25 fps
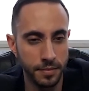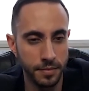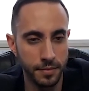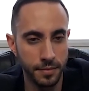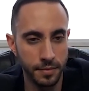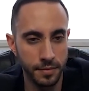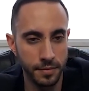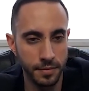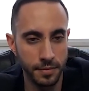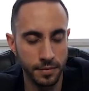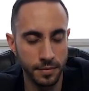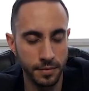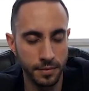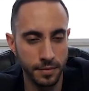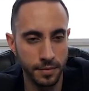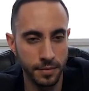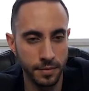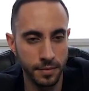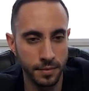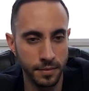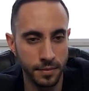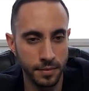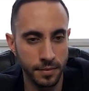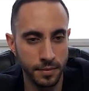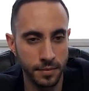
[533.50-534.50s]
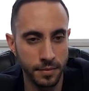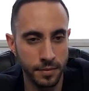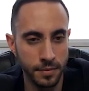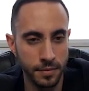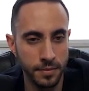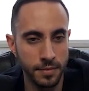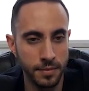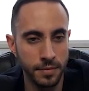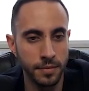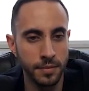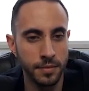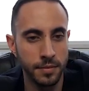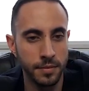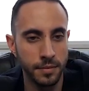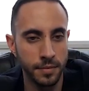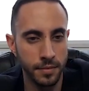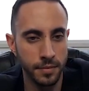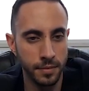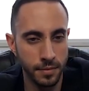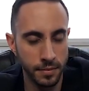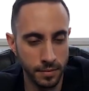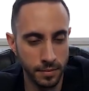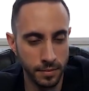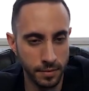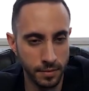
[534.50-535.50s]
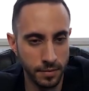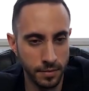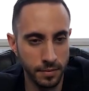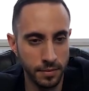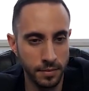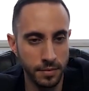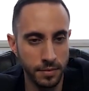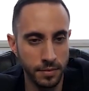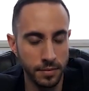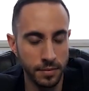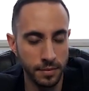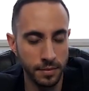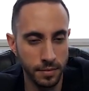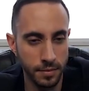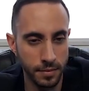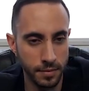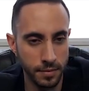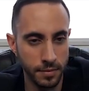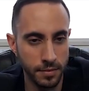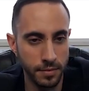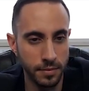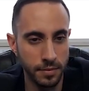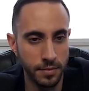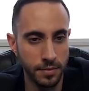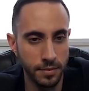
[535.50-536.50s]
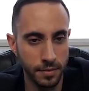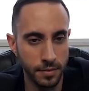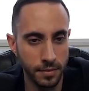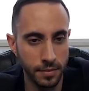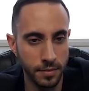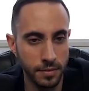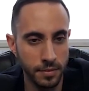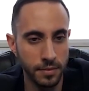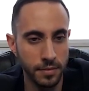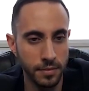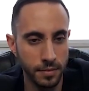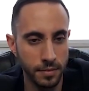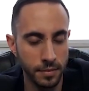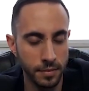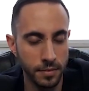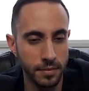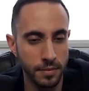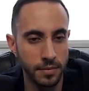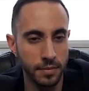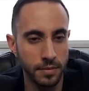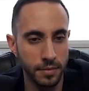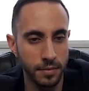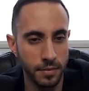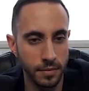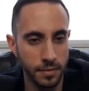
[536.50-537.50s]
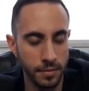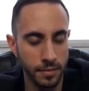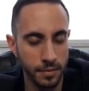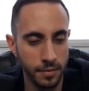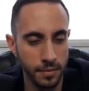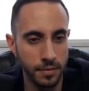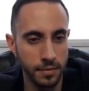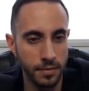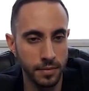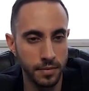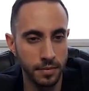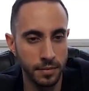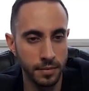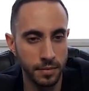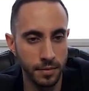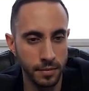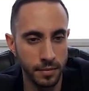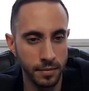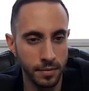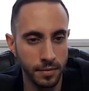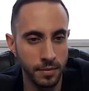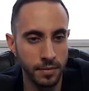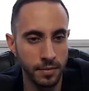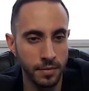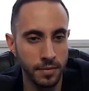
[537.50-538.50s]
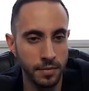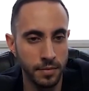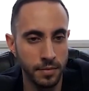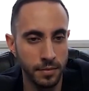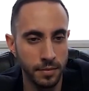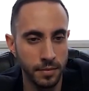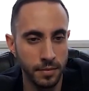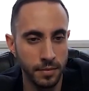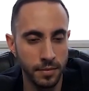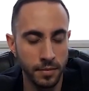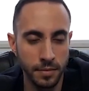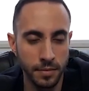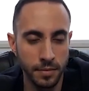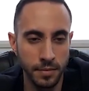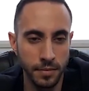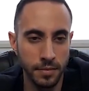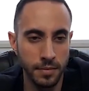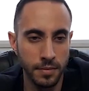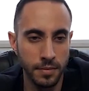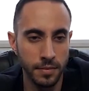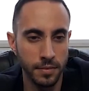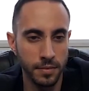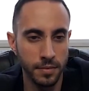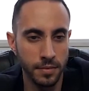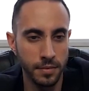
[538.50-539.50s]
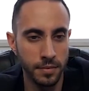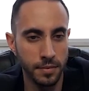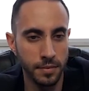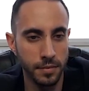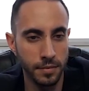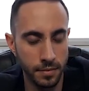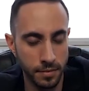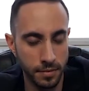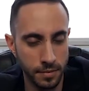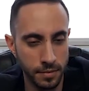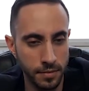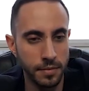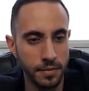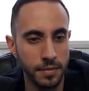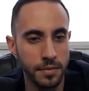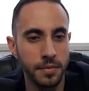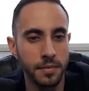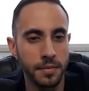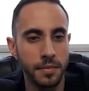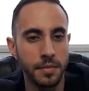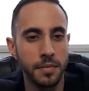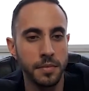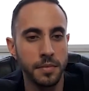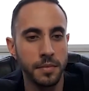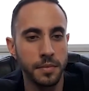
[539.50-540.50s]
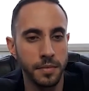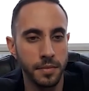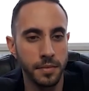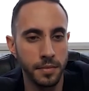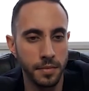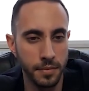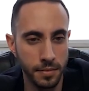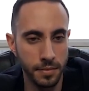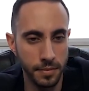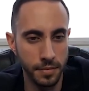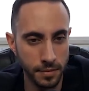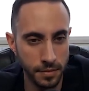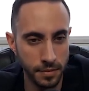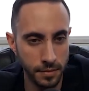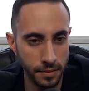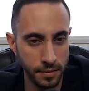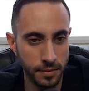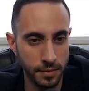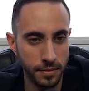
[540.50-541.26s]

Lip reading: (silent)